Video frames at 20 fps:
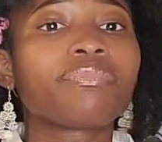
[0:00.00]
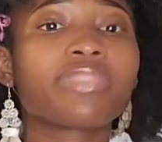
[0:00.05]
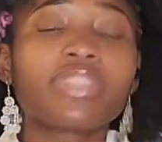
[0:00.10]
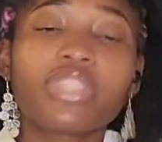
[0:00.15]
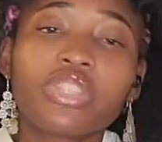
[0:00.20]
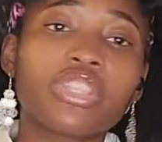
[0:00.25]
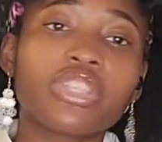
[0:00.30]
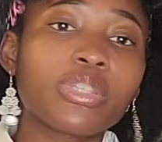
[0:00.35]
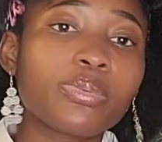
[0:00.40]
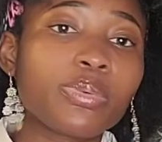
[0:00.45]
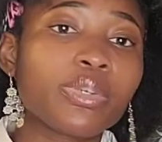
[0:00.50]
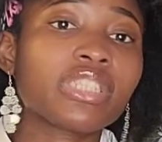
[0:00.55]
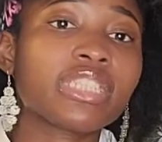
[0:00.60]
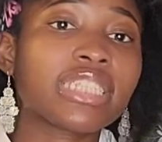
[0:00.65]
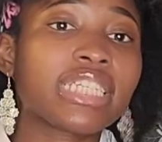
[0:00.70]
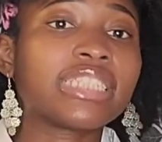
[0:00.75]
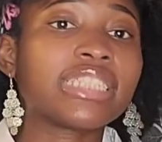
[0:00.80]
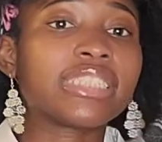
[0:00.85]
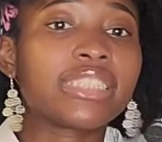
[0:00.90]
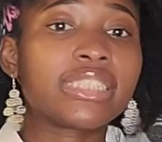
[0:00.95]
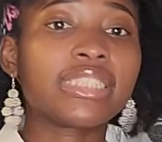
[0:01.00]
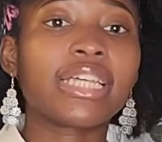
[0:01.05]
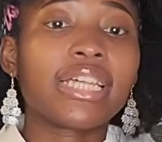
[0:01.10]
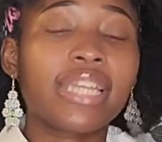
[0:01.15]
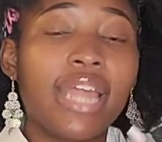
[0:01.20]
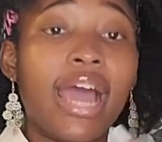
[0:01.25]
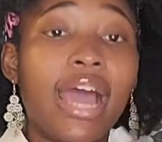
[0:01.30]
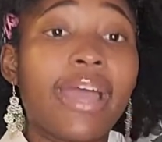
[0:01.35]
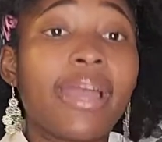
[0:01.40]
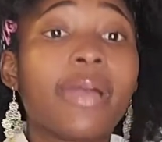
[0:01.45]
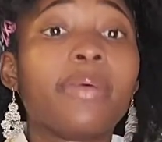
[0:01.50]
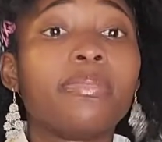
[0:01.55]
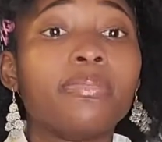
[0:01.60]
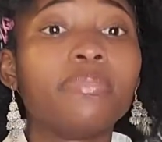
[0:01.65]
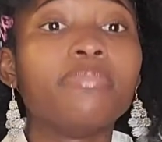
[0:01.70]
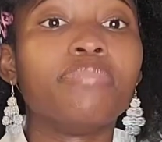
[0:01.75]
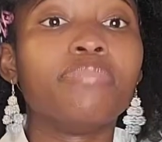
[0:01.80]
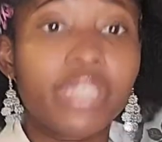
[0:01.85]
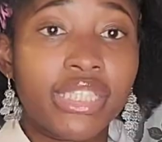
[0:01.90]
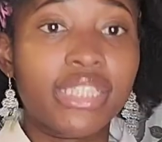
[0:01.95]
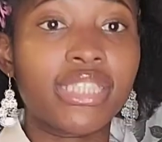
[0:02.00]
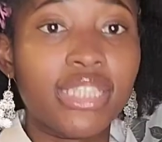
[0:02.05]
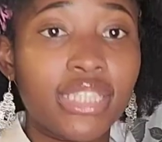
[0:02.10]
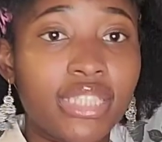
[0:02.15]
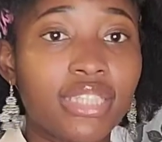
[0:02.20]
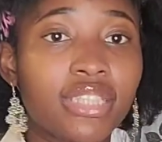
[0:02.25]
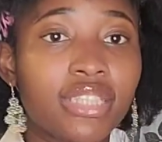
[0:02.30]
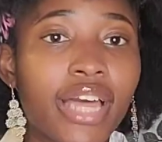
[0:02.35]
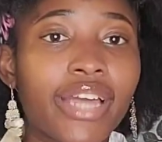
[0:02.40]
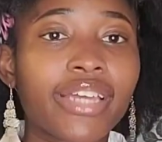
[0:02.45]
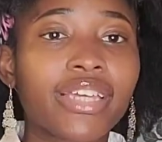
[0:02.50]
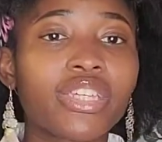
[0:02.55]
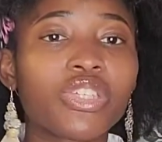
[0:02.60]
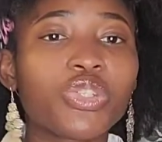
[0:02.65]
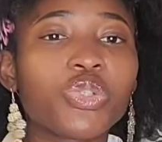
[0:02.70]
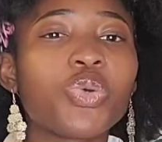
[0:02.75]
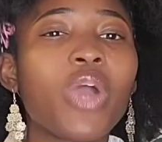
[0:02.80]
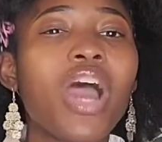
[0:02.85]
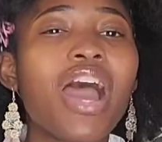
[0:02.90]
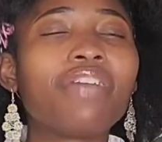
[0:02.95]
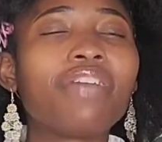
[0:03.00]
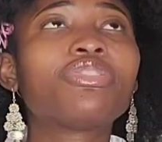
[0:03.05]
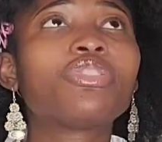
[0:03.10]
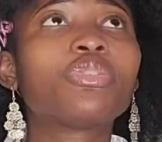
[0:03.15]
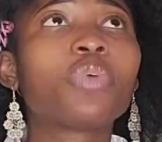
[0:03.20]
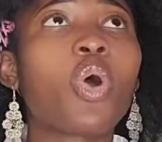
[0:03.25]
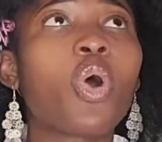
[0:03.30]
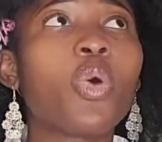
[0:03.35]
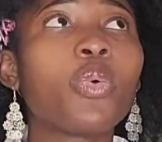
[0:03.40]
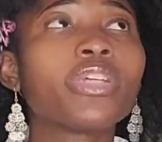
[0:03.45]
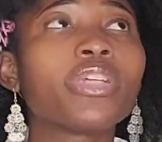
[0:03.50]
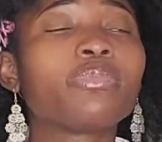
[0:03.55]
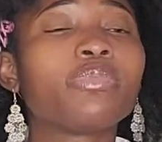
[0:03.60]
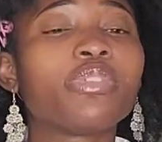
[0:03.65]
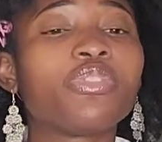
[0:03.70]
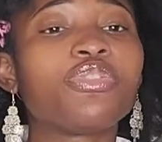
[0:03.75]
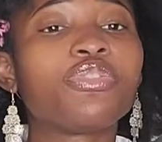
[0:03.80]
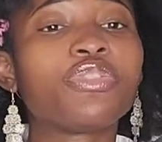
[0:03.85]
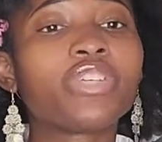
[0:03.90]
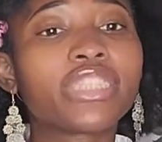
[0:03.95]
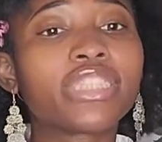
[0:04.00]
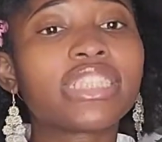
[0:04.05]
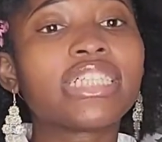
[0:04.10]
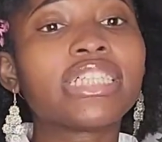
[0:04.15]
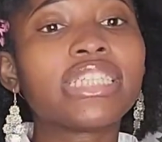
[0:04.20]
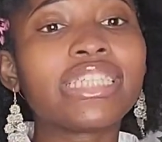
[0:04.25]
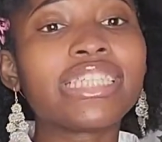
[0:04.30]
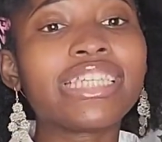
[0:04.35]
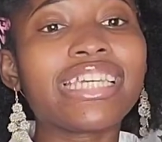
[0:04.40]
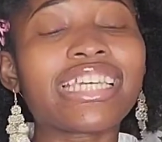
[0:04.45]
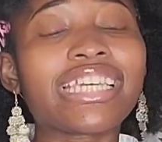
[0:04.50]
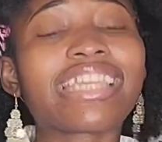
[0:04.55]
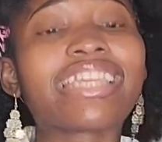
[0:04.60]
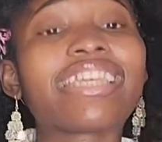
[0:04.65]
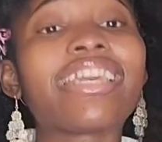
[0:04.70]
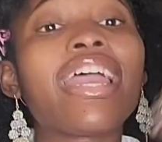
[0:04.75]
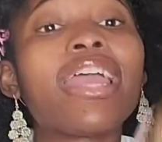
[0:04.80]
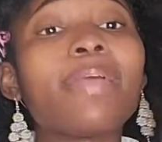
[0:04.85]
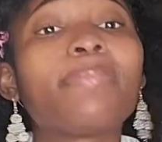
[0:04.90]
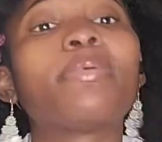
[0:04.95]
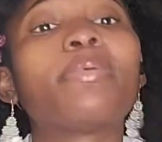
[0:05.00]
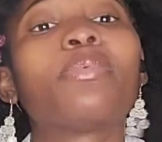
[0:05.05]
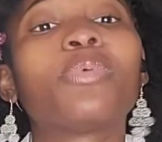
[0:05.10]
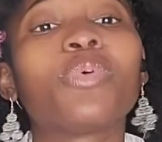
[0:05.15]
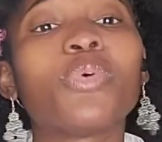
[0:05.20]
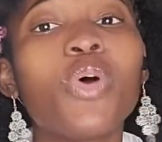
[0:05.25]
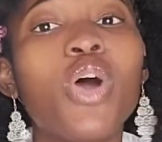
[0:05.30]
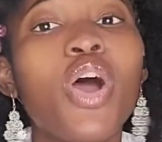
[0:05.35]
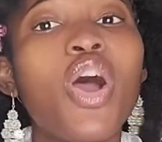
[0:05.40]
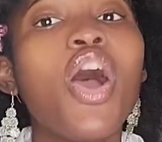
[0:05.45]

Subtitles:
this person can see that I am busy. You have to always be physically incapable